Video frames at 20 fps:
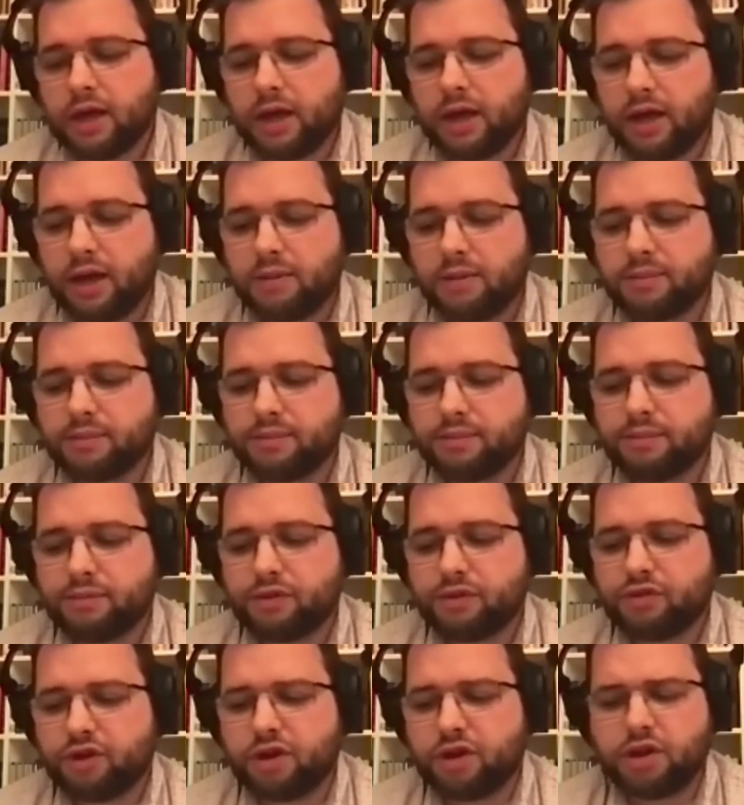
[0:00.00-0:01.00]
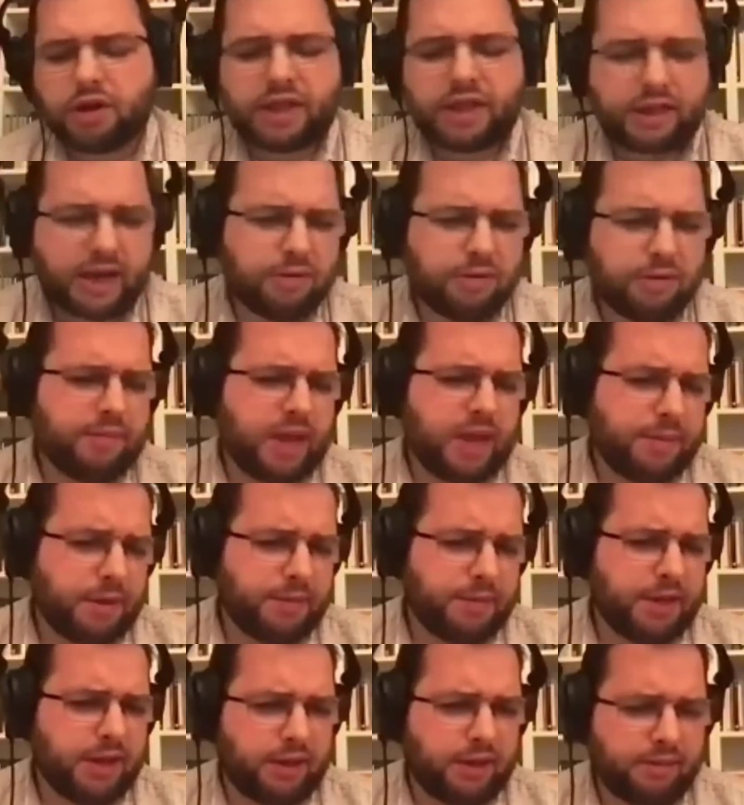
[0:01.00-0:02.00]
Um, so you know th- that would
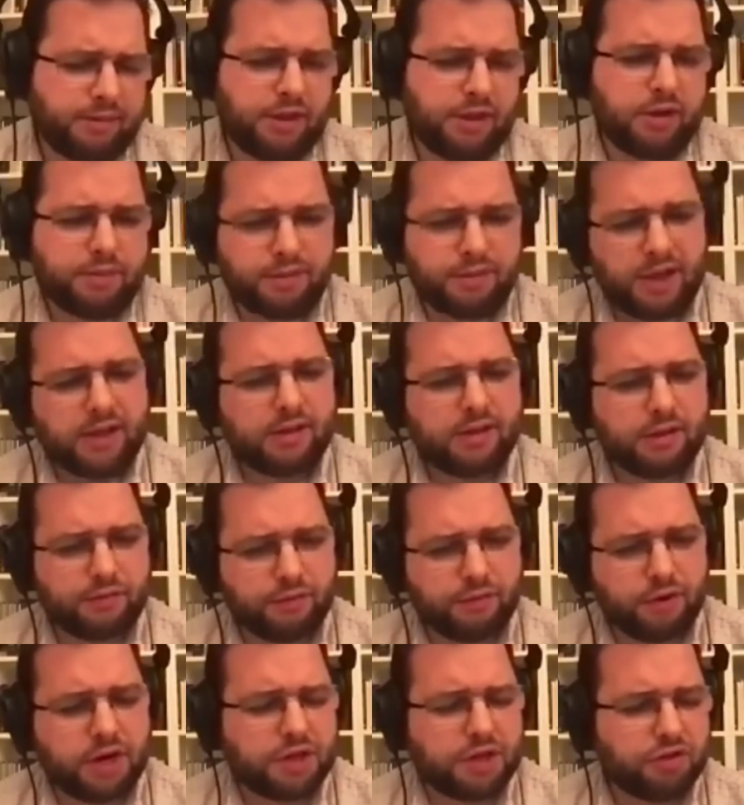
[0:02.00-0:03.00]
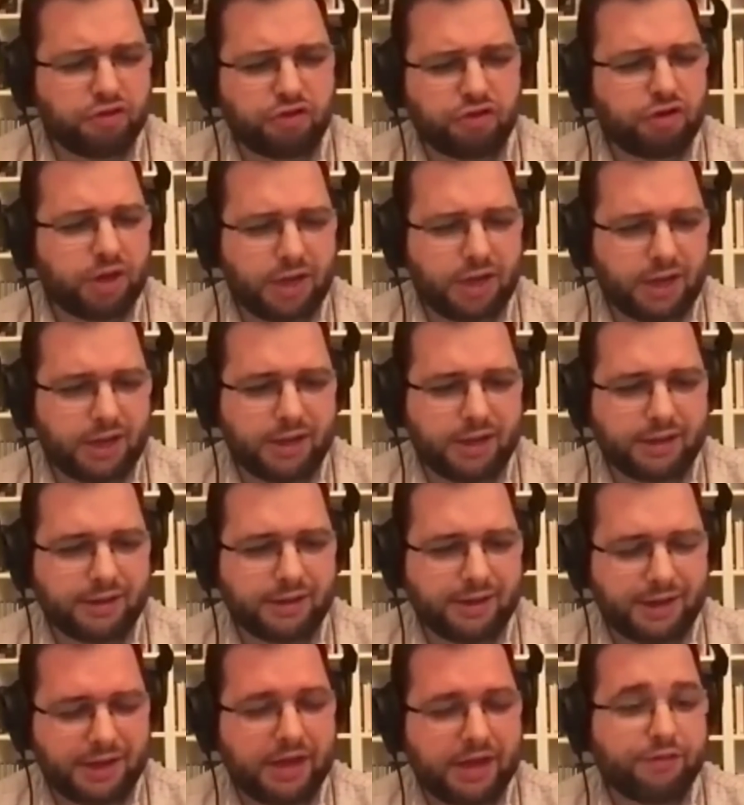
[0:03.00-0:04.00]
maybe be you know playing to the fringe uh,
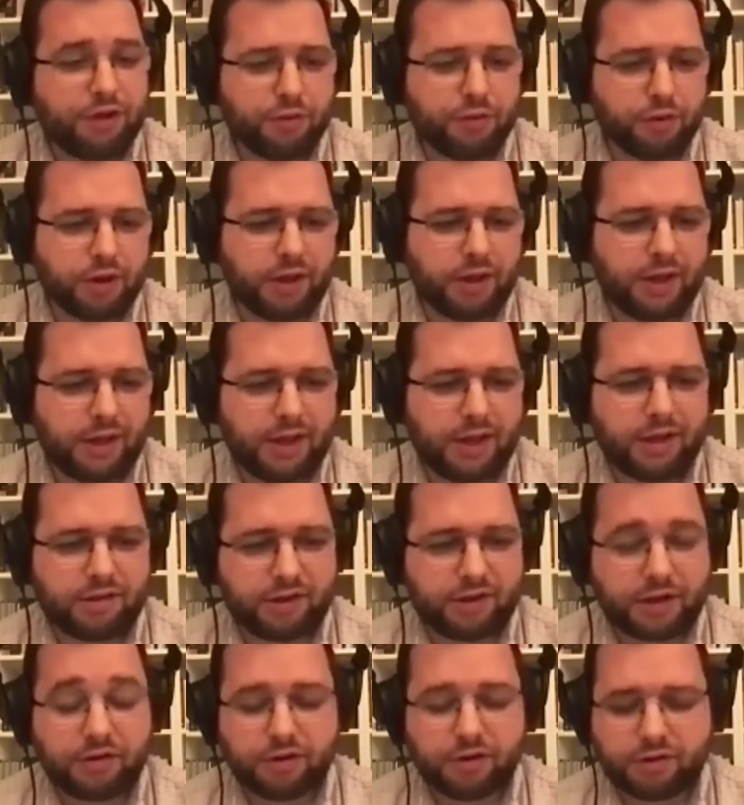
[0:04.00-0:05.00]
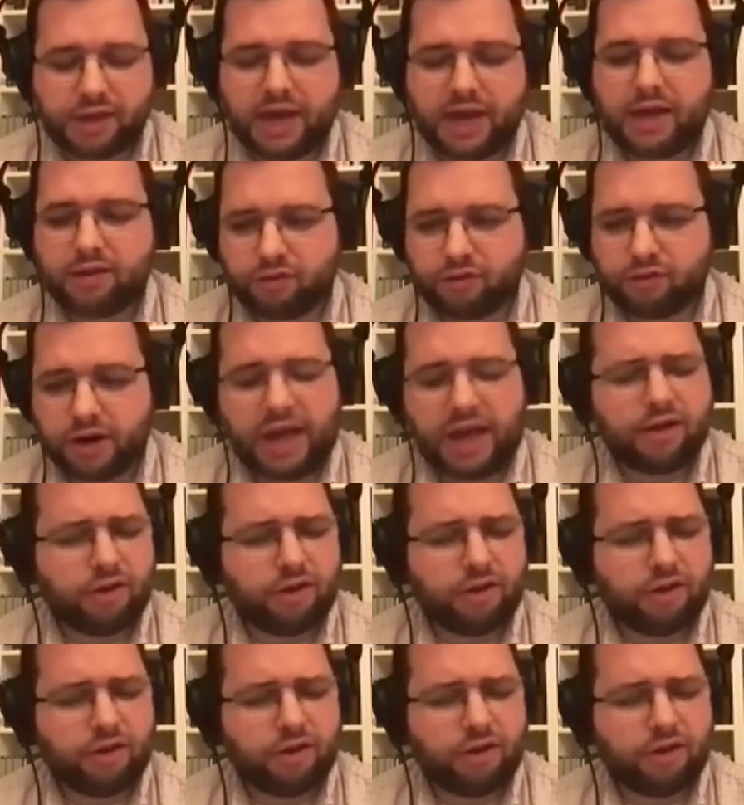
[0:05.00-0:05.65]
if you really uh, centered mm-hmm. that story.